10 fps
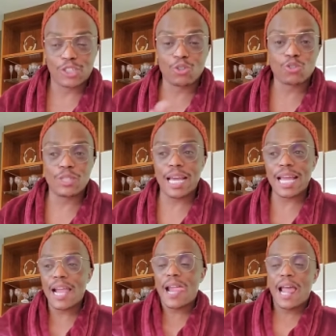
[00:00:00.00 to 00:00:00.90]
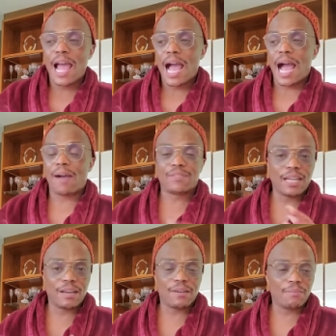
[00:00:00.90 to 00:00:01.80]
So today,
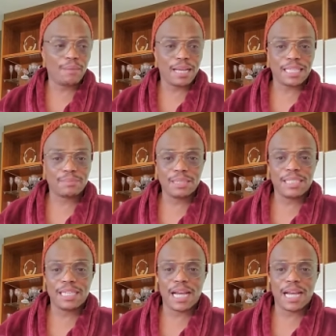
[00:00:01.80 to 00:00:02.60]
after my last meeting,